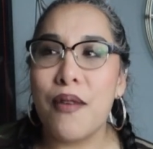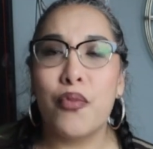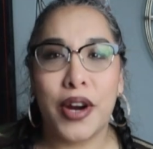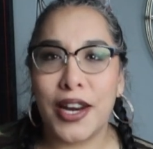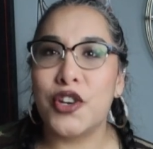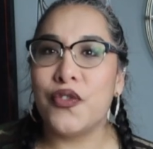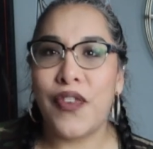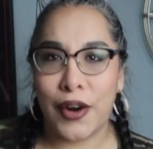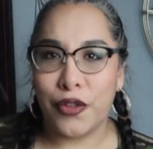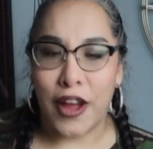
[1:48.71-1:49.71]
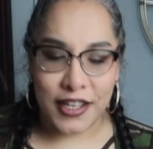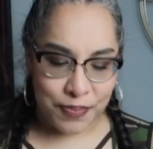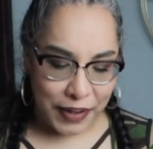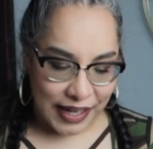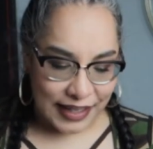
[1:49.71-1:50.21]
we're gonna do final
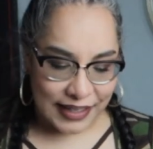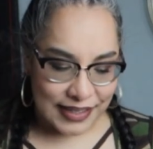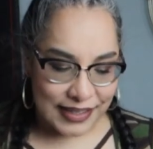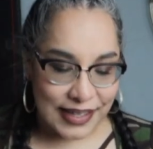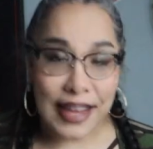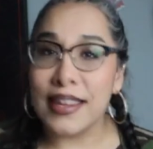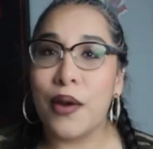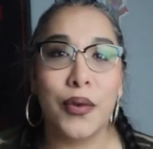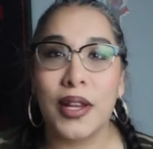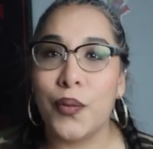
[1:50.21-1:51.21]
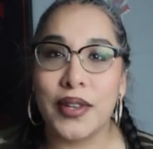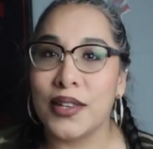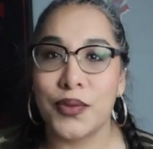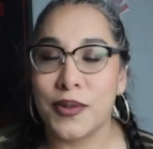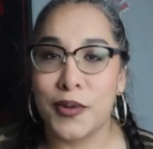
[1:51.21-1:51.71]
thoughts because that's not really what
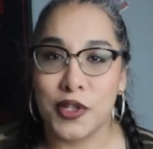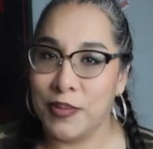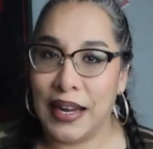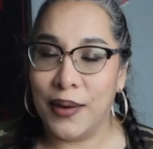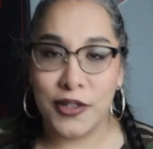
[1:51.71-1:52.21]
this was supposed to be.